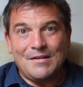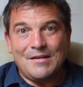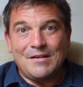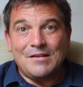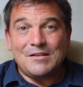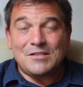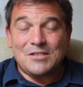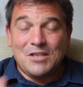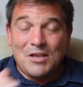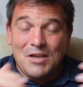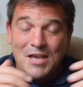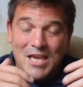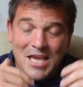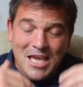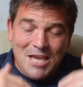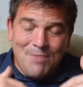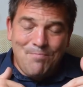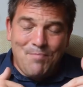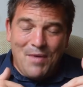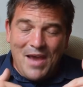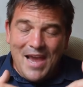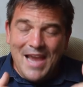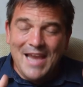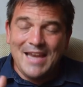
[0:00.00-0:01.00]
So he
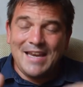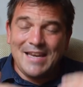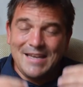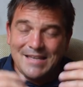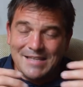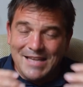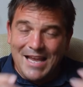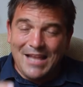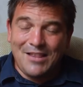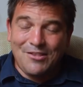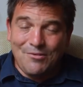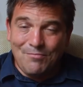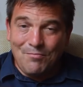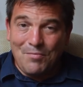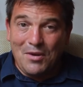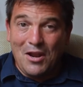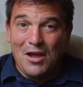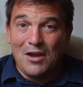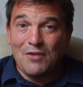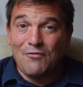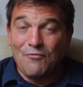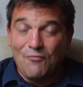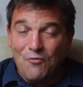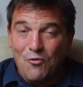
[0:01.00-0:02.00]
paid in death and
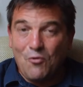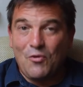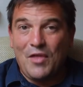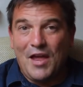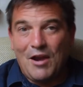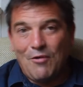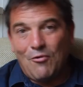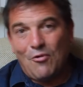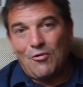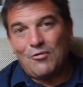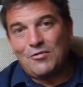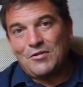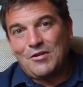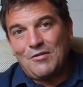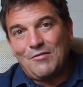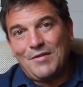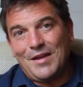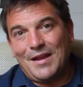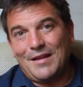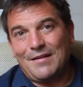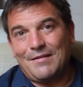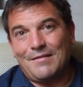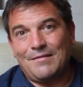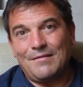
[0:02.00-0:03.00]
blood for their
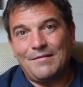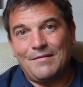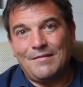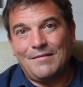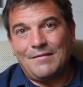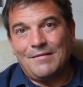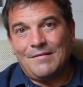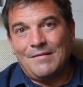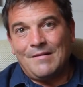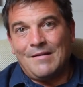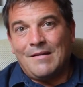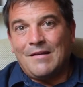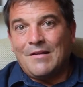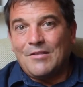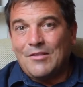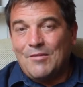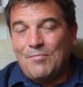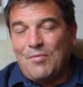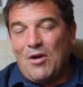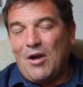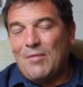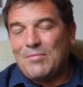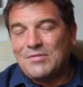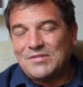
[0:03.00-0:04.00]
wrongdoing. The
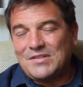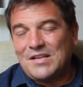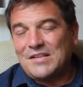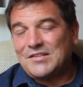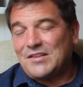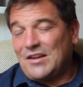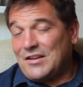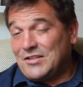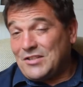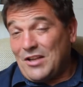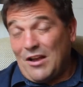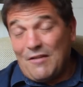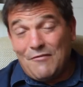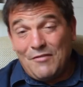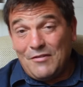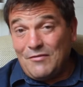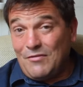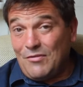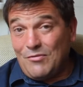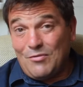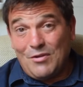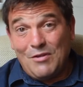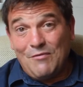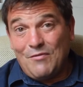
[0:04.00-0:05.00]
Bible says, Isaiah
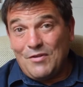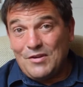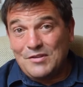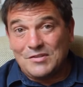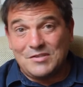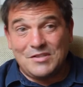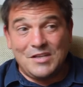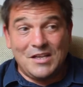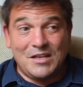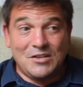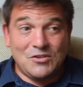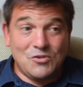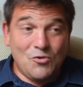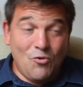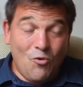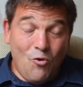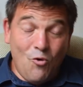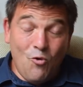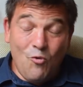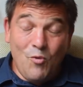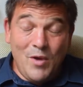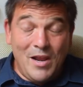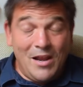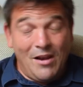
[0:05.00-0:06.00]
53, verse 6,
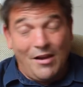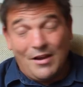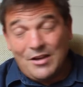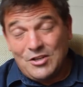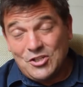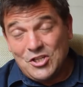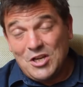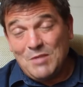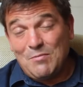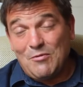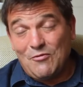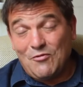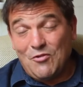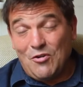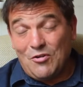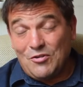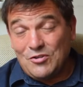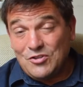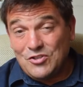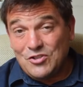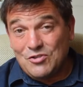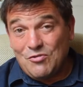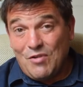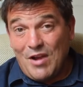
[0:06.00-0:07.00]
all we like sheep have gone
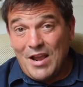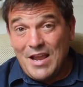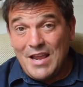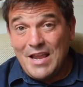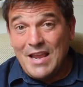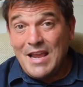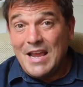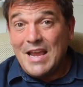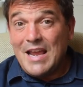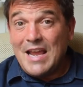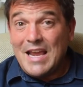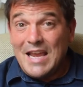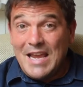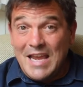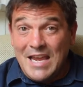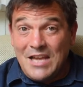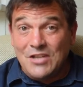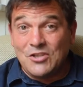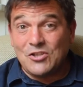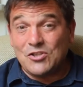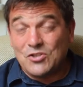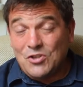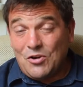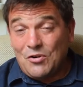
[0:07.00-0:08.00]
astray.
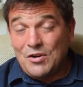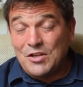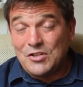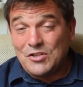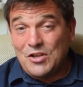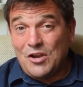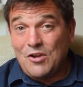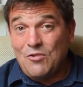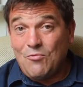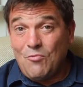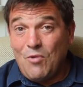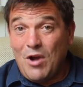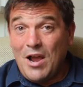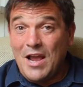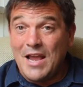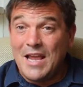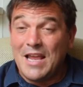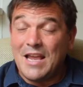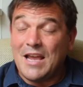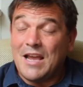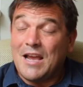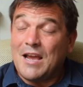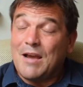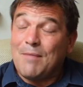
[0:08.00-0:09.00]
Each has gone his own
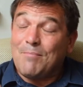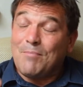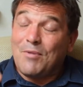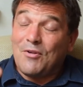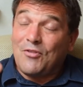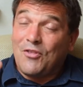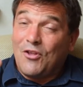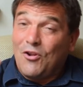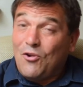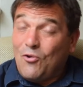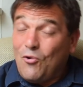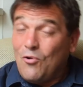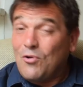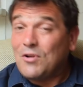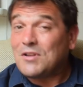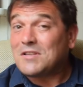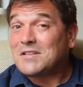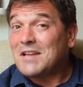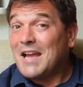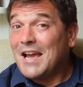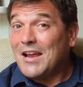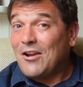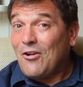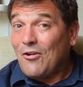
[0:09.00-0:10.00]
way. But the Lord has
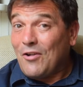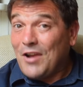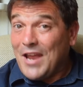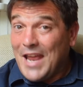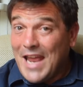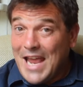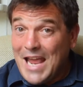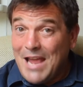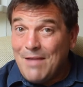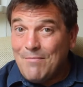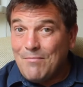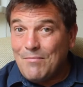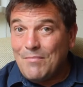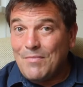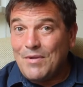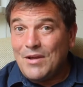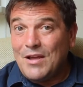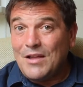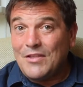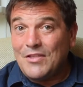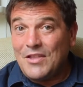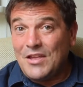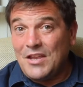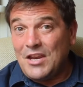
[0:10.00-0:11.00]
laid on him
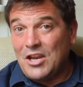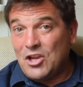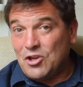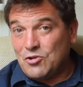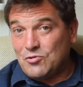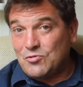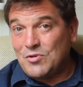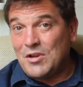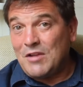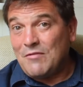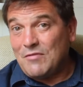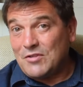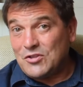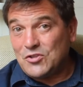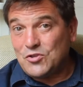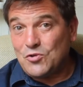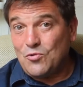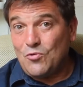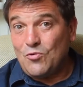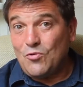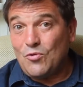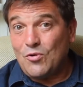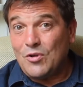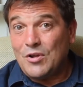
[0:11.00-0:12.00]
the iniquity of us
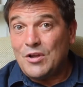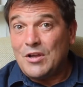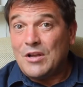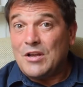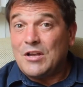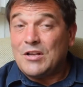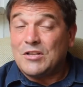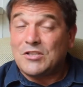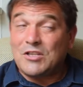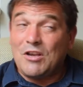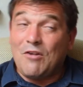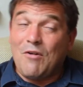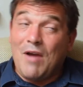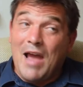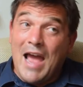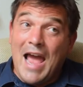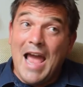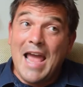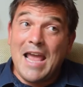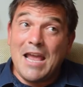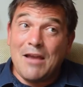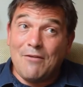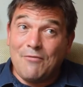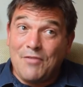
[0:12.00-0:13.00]
all. So
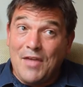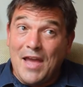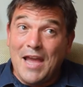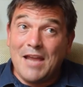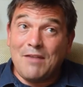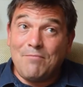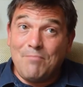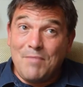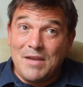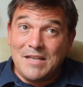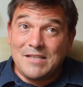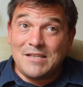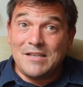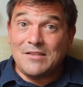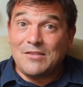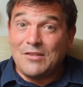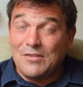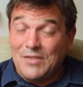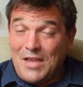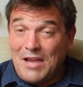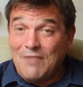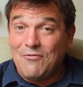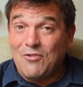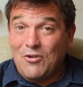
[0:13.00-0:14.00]
A, have they admitted
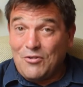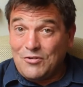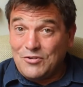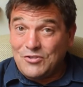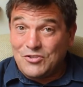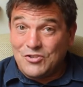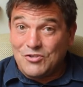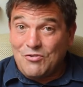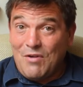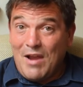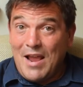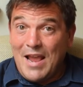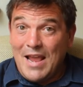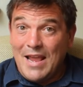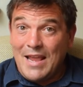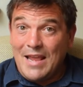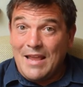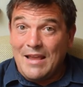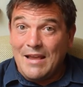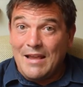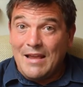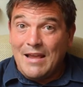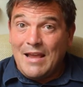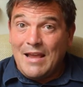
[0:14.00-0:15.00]
that they've gone
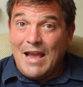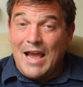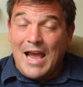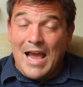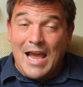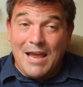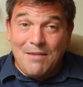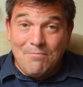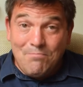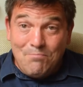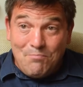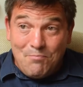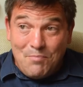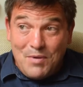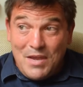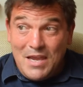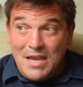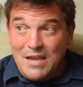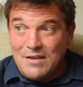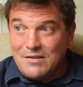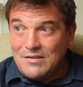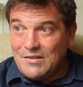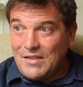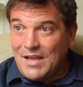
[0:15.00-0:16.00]
astray? And
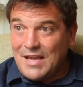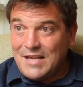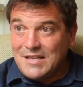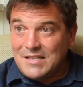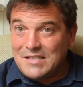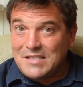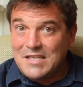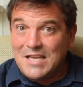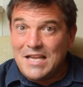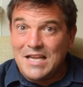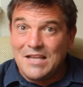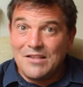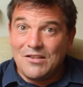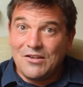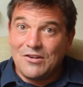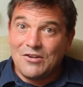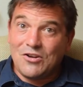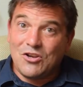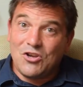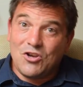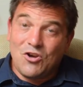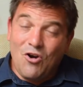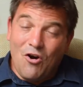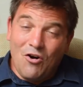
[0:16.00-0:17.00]
B, do they see
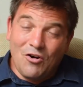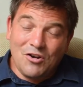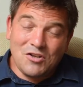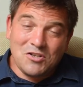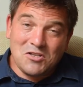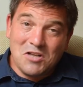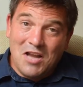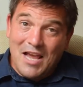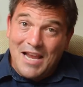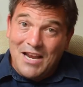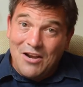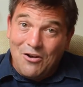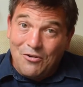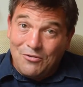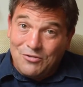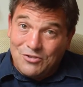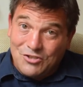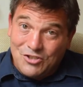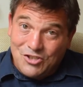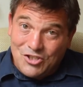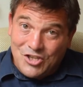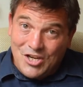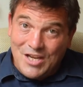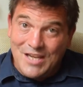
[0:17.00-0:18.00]
that God has laid on
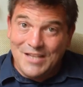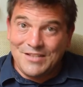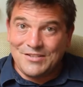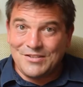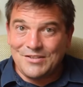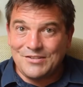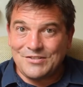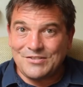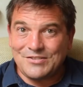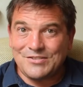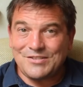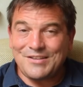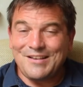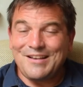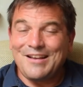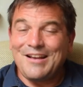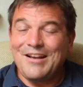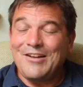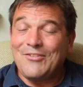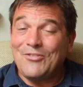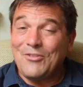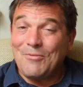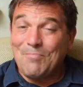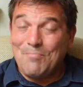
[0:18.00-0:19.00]
Jesus
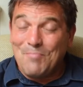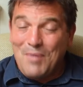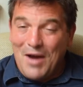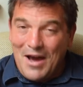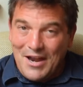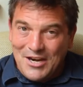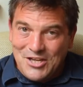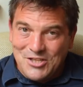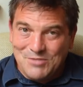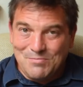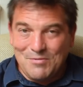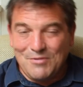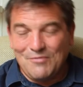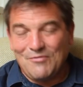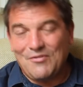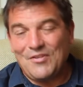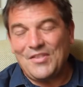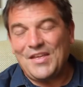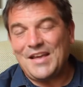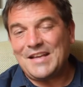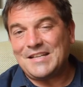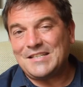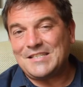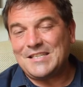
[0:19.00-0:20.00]
the punishment for
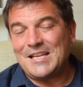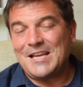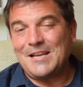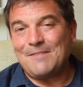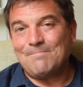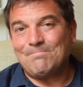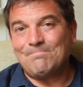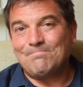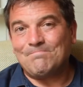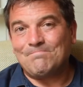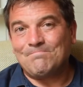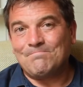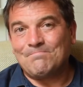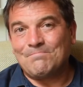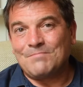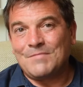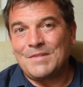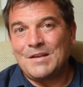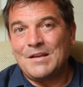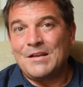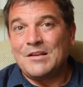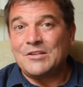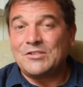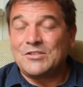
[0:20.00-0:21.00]
their sin?
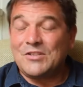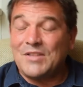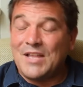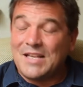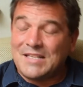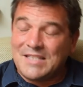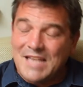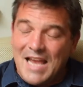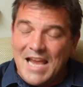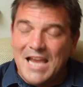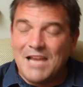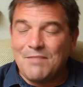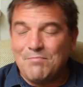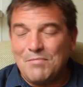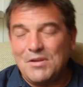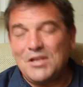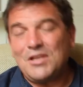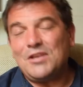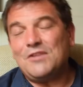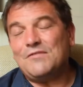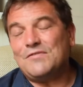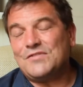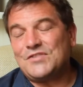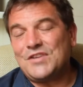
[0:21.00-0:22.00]
So that's A, admit
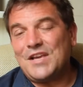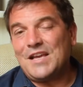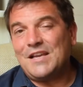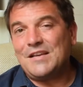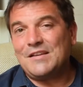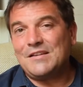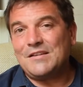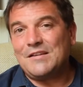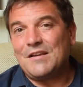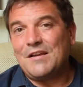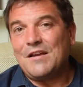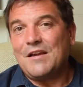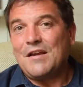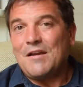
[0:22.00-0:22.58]
you've sinned.